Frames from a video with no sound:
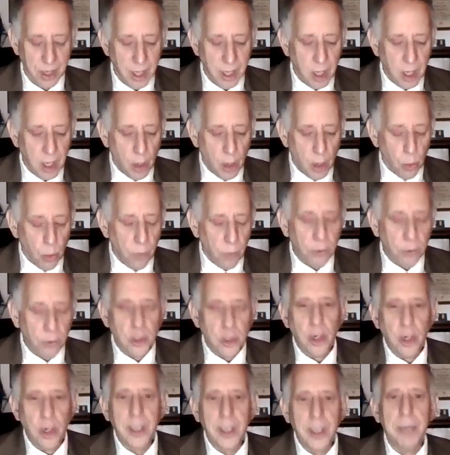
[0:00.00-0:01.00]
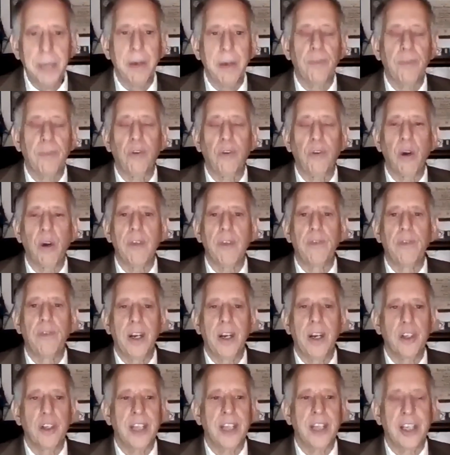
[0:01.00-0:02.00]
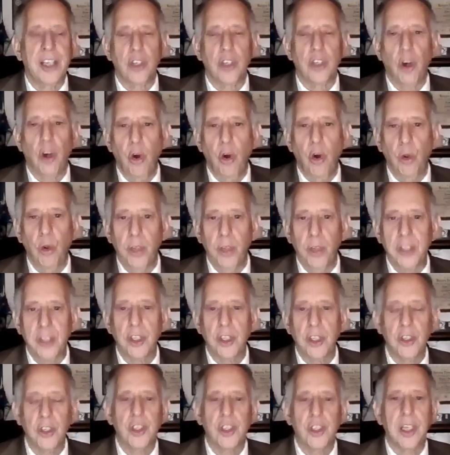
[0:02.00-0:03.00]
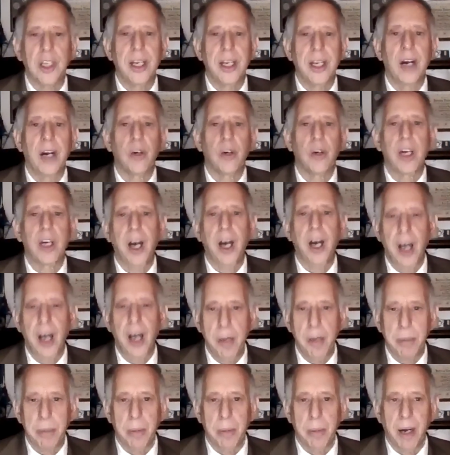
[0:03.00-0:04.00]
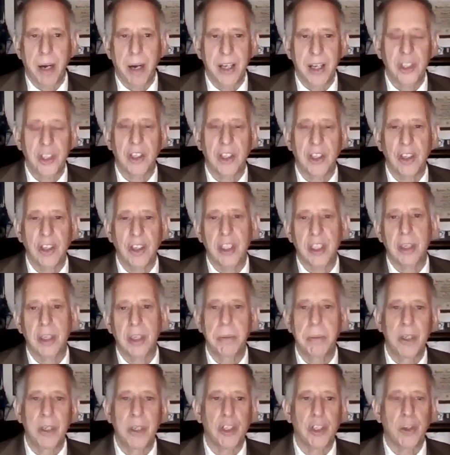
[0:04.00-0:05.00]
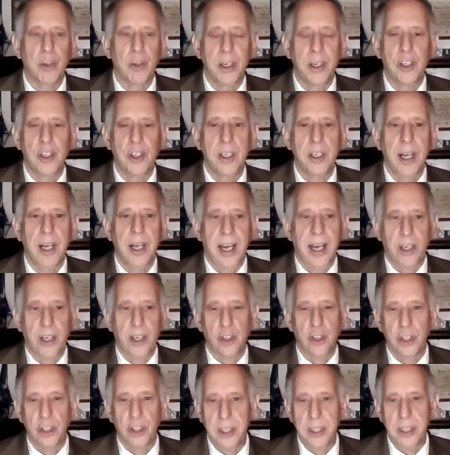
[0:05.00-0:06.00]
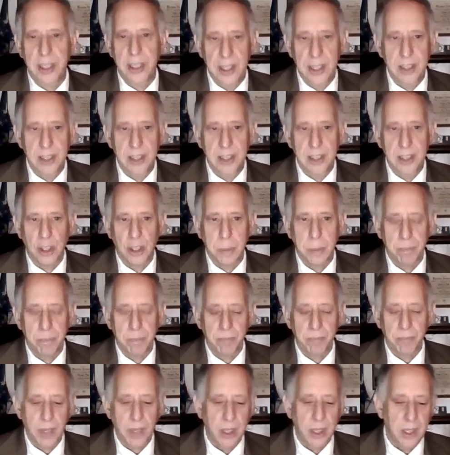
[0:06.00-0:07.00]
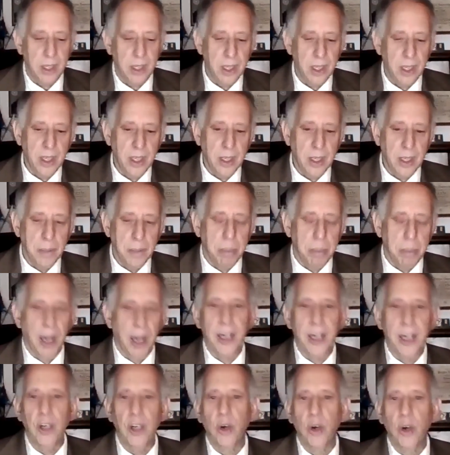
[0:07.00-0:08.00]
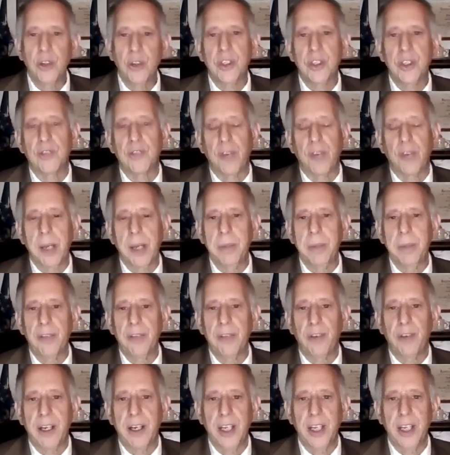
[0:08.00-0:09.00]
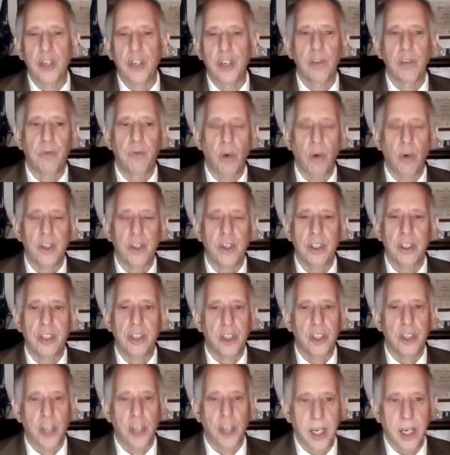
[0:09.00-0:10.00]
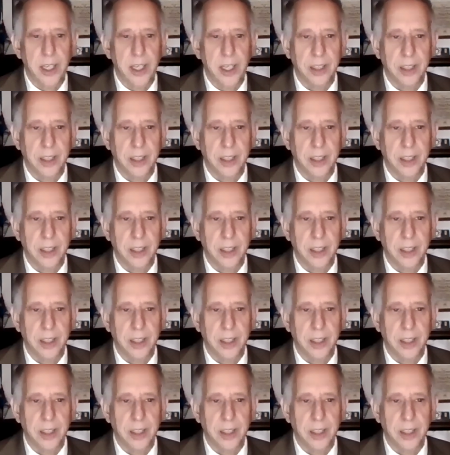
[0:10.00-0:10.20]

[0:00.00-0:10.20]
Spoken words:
If we're talking about foreign affairs as a whole, let's understand how compromised this administration actually is. Biden owes his family financial fortune to China.